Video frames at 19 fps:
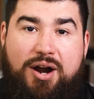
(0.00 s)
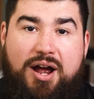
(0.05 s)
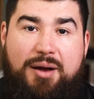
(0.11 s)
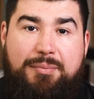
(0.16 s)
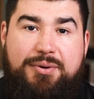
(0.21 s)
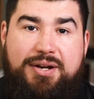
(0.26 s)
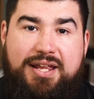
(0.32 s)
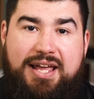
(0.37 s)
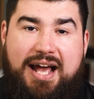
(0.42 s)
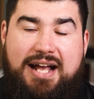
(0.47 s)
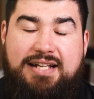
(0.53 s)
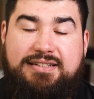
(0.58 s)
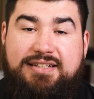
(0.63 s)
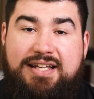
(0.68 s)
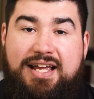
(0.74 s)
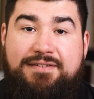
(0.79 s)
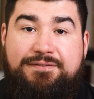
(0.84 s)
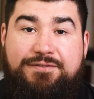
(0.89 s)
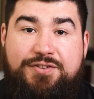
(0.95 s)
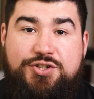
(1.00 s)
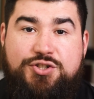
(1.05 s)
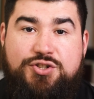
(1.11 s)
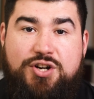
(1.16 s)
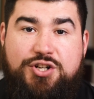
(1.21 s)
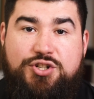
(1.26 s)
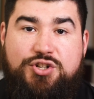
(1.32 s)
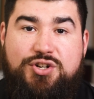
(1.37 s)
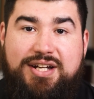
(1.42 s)
property has the
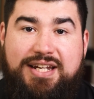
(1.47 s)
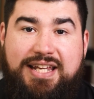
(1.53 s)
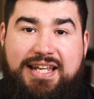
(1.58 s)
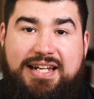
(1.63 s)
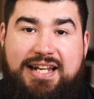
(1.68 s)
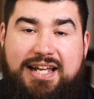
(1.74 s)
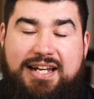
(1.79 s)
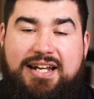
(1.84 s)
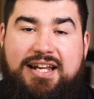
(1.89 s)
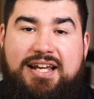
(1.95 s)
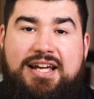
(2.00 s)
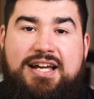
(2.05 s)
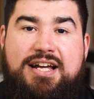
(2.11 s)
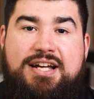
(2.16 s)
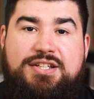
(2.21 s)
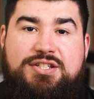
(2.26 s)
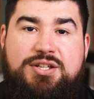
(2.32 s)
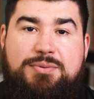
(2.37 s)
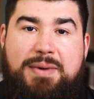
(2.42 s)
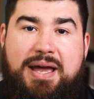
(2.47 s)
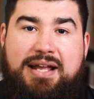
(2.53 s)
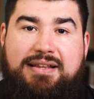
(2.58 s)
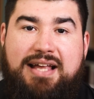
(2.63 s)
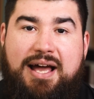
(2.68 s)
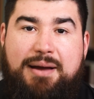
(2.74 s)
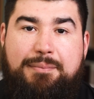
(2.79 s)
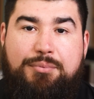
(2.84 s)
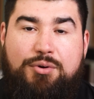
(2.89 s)
infrastructure needed to
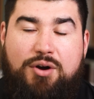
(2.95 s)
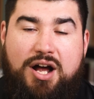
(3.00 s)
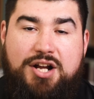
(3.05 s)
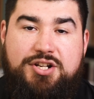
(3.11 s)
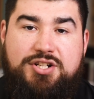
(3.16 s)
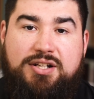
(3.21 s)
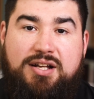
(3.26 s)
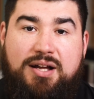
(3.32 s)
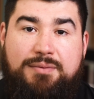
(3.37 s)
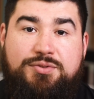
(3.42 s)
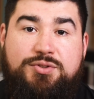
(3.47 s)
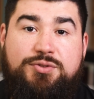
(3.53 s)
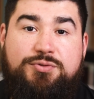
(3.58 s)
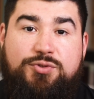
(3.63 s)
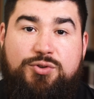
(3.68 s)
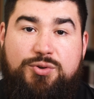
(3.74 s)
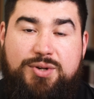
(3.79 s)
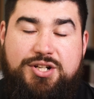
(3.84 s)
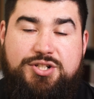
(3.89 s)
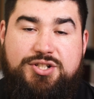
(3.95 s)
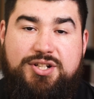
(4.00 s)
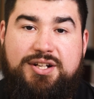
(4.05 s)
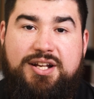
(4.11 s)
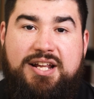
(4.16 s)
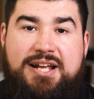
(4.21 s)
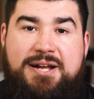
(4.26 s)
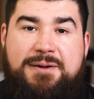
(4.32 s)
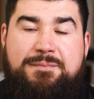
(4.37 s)
make that project come to
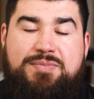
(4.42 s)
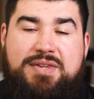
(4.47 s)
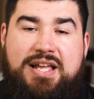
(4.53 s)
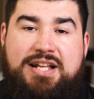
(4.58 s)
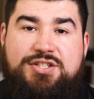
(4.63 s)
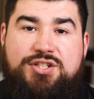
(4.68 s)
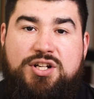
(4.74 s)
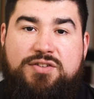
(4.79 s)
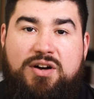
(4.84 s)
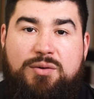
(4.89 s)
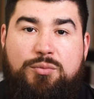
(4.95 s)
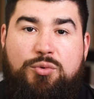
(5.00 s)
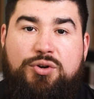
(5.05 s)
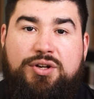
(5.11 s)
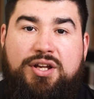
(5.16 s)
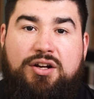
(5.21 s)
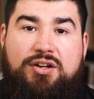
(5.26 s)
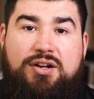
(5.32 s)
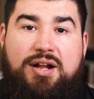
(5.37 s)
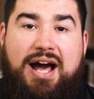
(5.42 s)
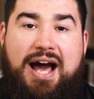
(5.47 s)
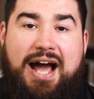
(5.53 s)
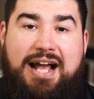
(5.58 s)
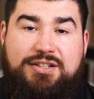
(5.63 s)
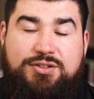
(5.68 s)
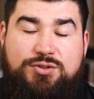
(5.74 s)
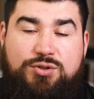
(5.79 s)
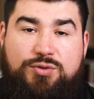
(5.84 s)
fruition. And so if I'm working on a
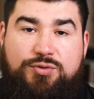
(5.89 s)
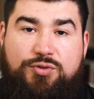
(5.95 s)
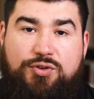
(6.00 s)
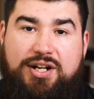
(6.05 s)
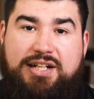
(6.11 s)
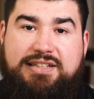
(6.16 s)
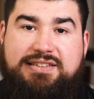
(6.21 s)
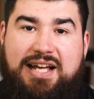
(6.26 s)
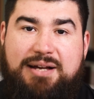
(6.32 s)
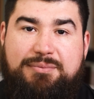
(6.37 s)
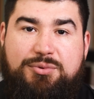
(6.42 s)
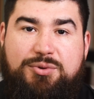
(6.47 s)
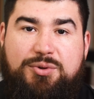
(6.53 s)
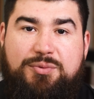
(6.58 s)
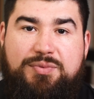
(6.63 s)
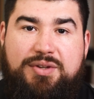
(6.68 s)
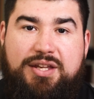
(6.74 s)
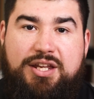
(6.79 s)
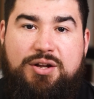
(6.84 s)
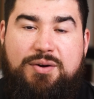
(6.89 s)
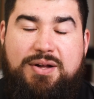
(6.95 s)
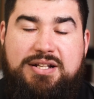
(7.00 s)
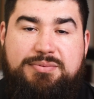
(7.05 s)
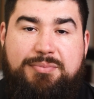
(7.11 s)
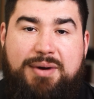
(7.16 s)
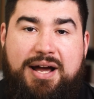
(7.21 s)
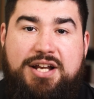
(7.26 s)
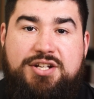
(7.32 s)
high school, for example, you know,
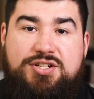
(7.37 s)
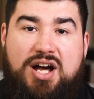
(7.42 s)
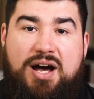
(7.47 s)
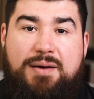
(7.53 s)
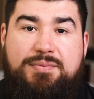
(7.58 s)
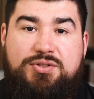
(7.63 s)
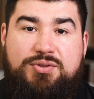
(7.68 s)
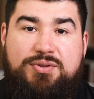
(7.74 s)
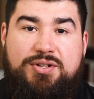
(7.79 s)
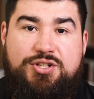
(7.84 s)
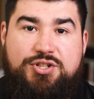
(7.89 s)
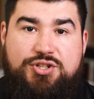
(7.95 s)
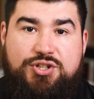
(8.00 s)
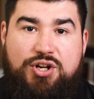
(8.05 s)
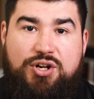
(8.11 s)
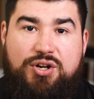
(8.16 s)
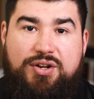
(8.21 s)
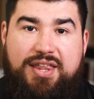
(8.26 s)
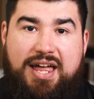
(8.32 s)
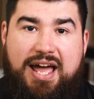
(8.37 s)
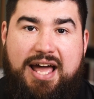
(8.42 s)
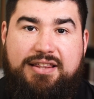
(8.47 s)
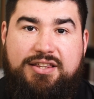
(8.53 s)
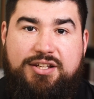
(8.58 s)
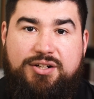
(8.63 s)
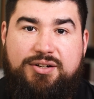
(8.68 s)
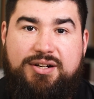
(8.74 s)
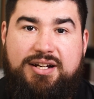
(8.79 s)
it's my job to ensure
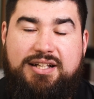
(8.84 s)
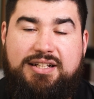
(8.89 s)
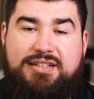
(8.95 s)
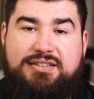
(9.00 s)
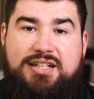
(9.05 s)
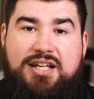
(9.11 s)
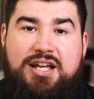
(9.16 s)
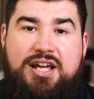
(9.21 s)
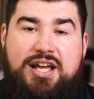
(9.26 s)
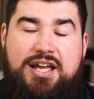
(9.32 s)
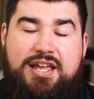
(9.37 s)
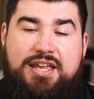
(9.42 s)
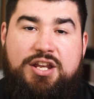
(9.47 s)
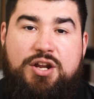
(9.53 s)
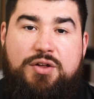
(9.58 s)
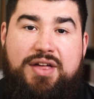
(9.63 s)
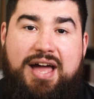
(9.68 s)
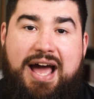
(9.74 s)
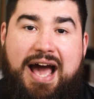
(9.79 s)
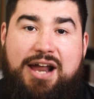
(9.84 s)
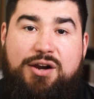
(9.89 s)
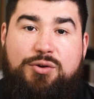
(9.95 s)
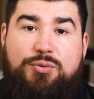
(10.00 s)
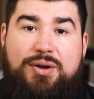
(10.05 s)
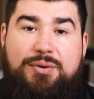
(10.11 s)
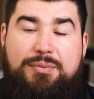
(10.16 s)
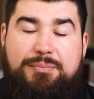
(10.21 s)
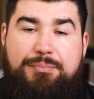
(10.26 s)
that there is, you know, the
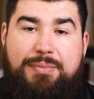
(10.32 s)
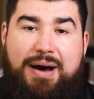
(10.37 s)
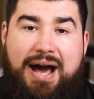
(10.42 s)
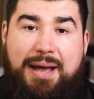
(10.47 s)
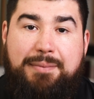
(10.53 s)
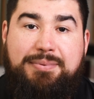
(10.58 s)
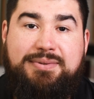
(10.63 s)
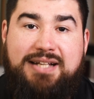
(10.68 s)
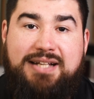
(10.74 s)
adequate pipe